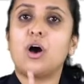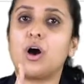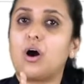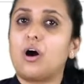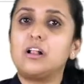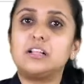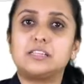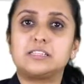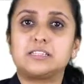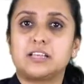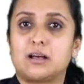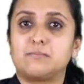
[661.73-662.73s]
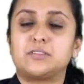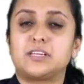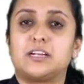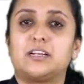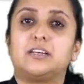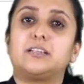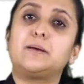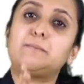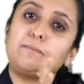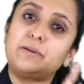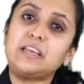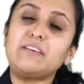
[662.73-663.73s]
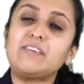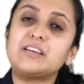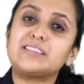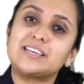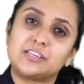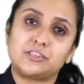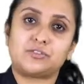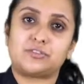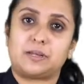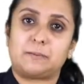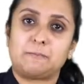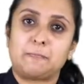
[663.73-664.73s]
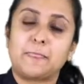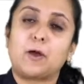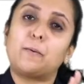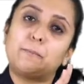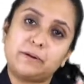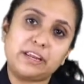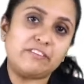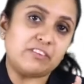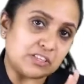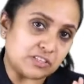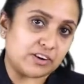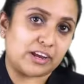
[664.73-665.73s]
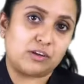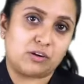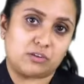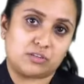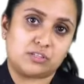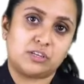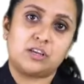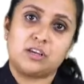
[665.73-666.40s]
all this comes under the previous history or previous records.